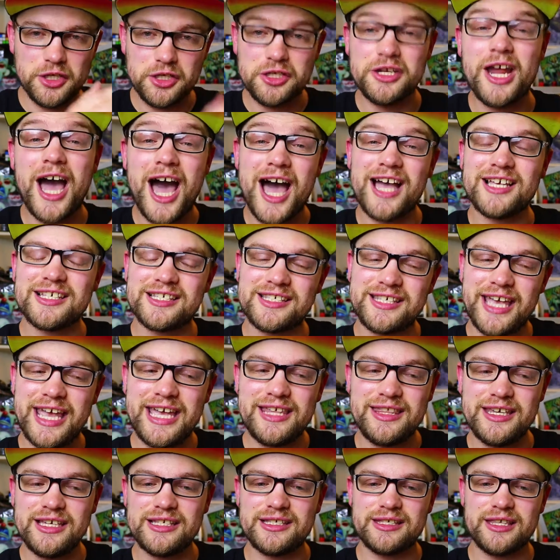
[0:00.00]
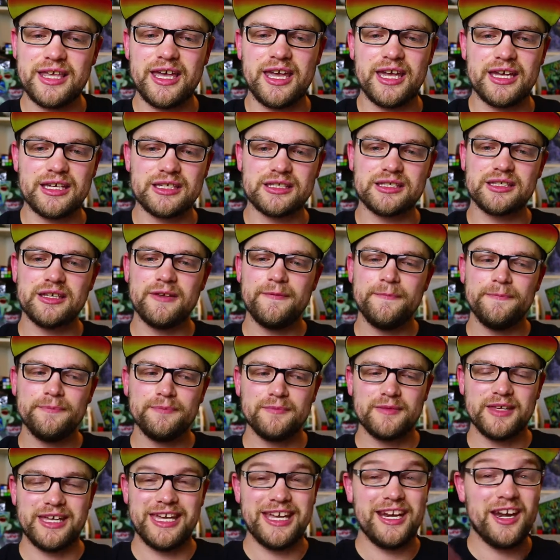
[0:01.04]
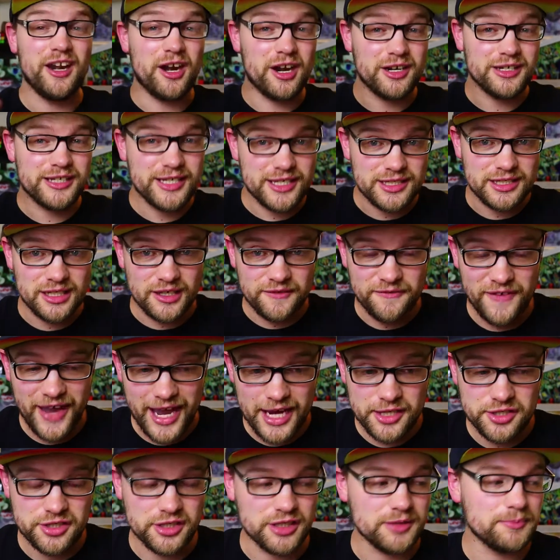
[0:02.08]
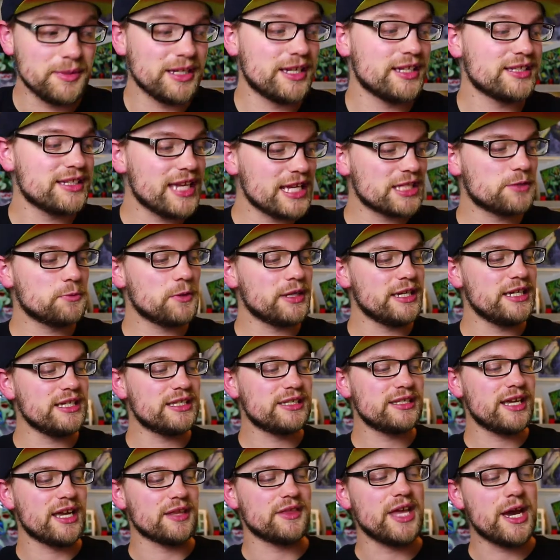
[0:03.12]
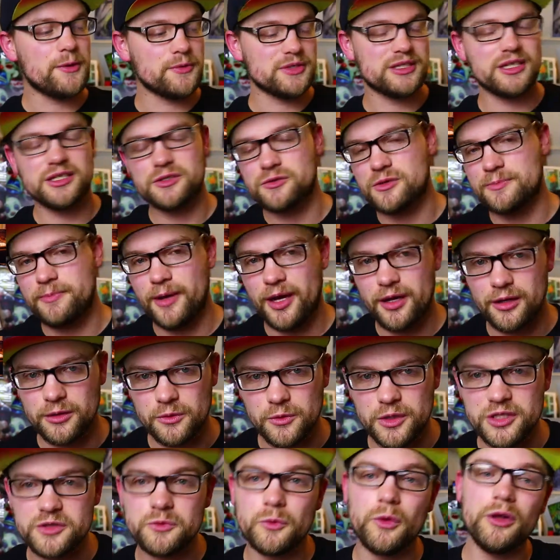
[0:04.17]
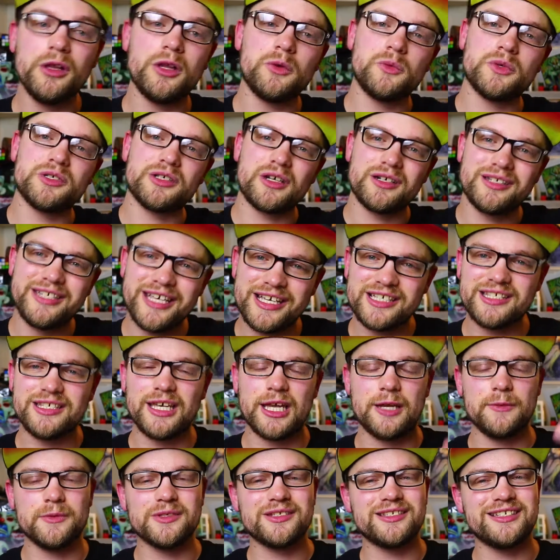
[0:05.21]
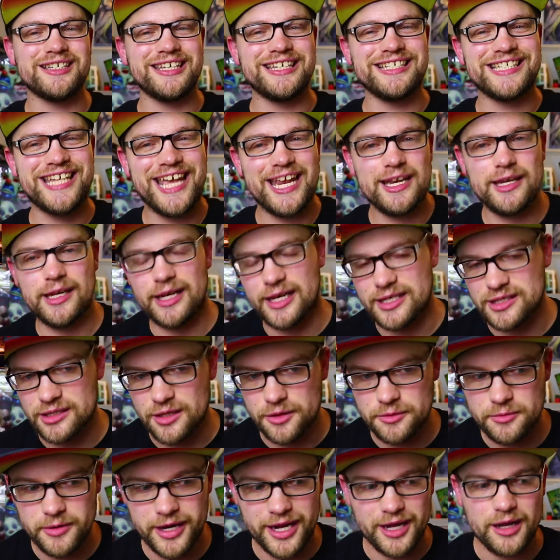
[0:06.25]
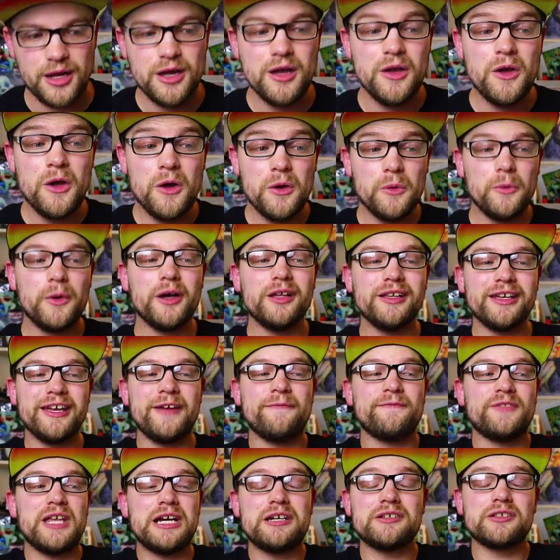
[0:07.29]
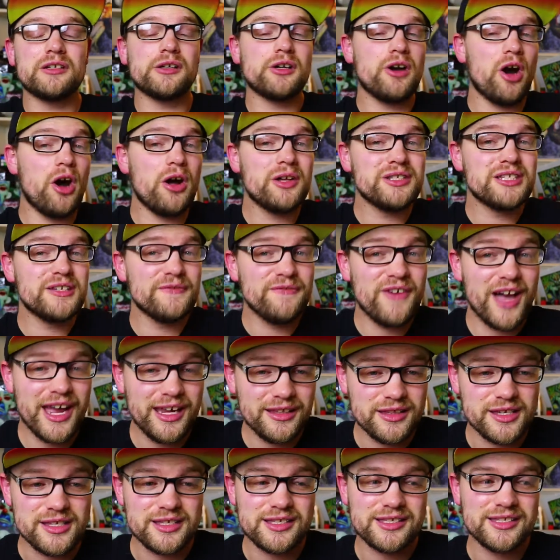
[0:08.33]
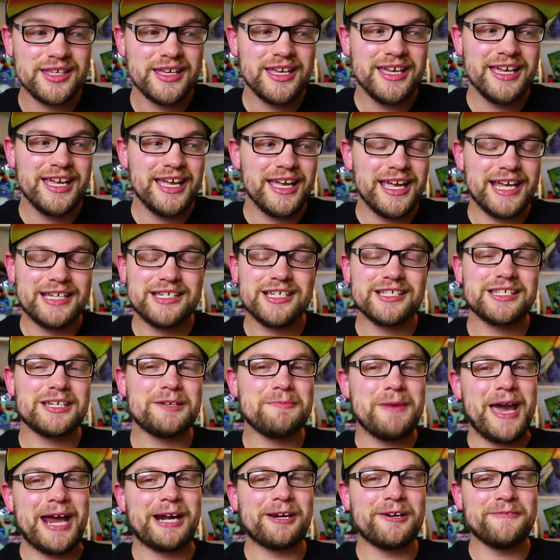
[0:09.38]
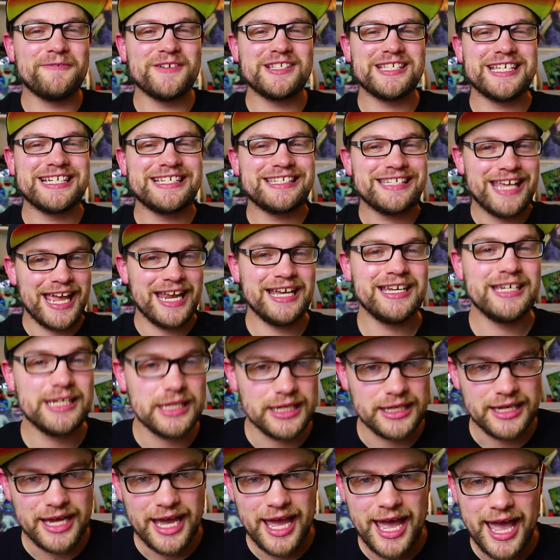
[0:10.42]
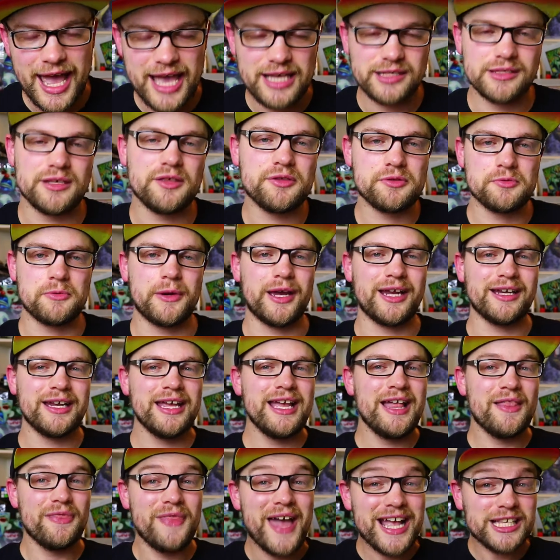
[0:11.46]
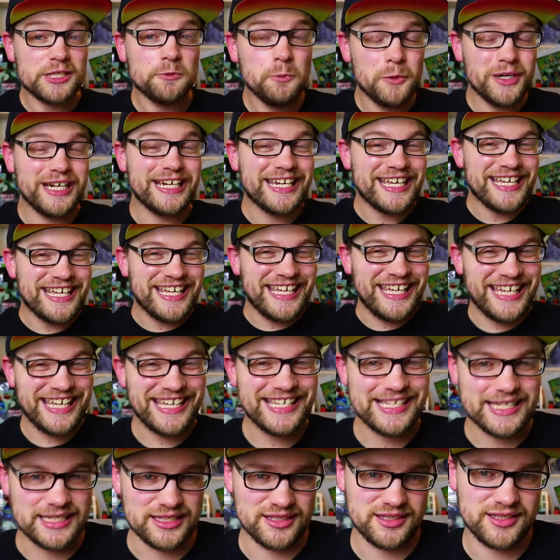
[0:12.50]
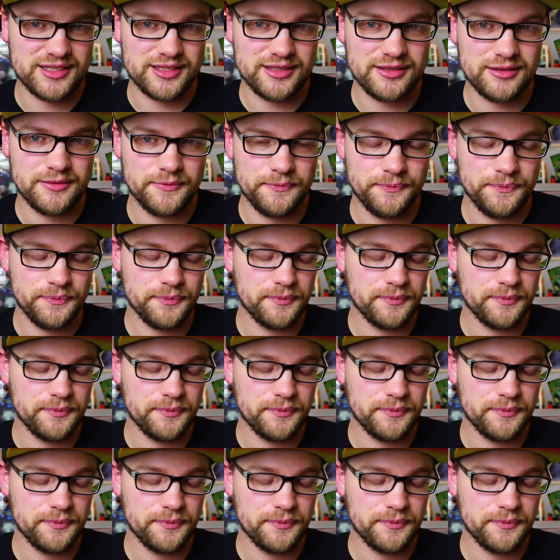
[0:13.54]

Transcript: not say these things in an artistic fashion, because that's what he said. That was his rebuttal, was, well, it was artistic, it wasn't intended as a threat. Well, if there's a call to violence, it doesn't matter if it's intended as a threat. That's what it is.